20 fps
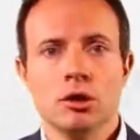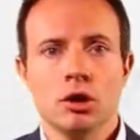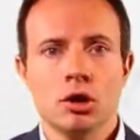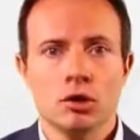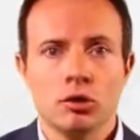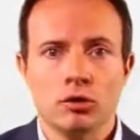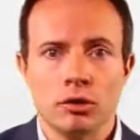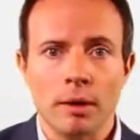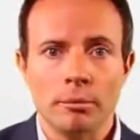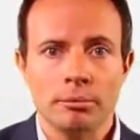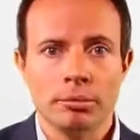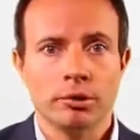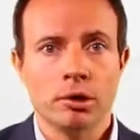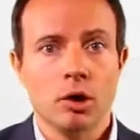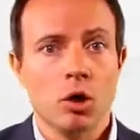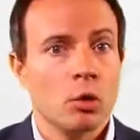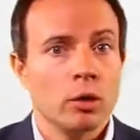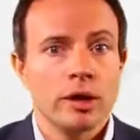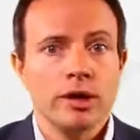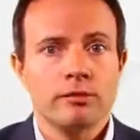crop,
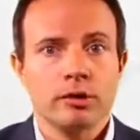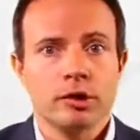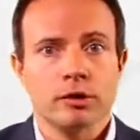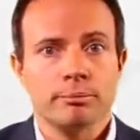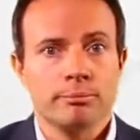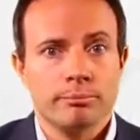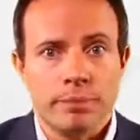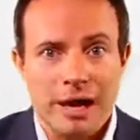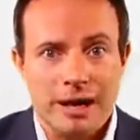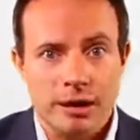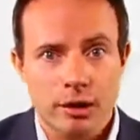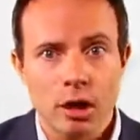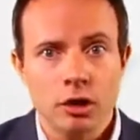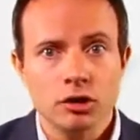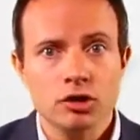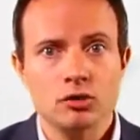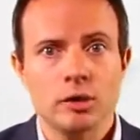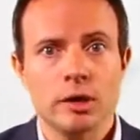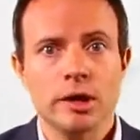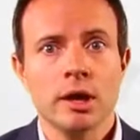or even by
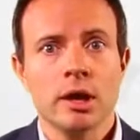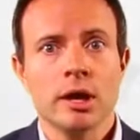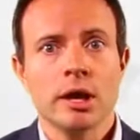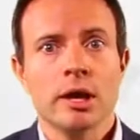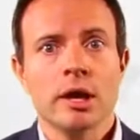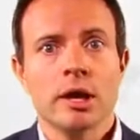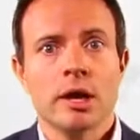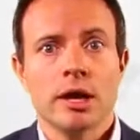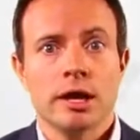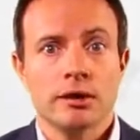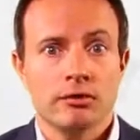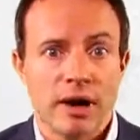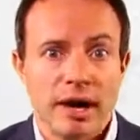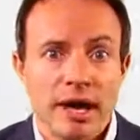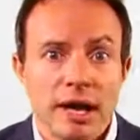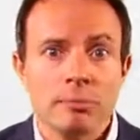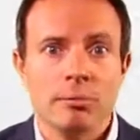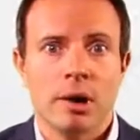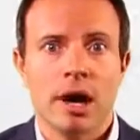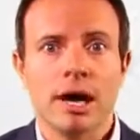country if
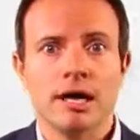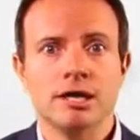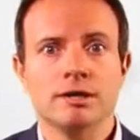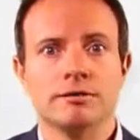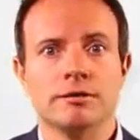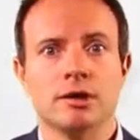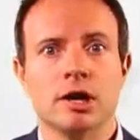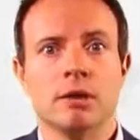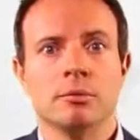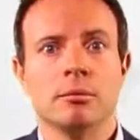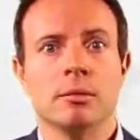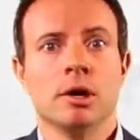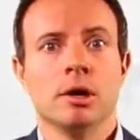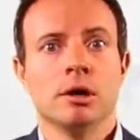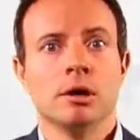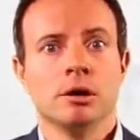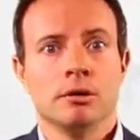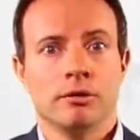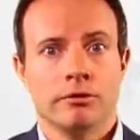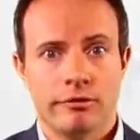he buys from
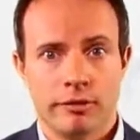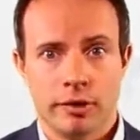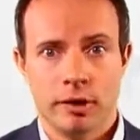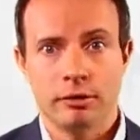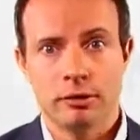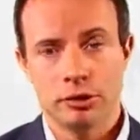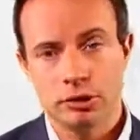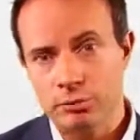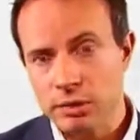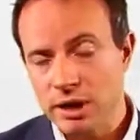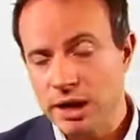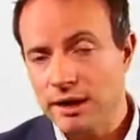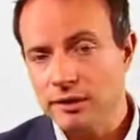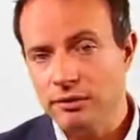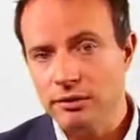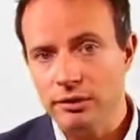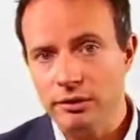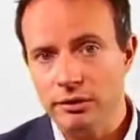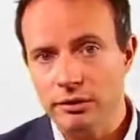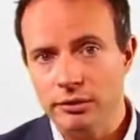various
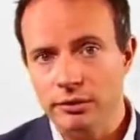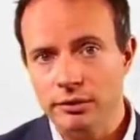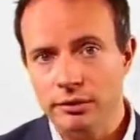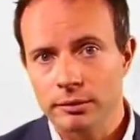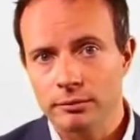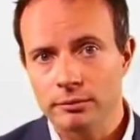places.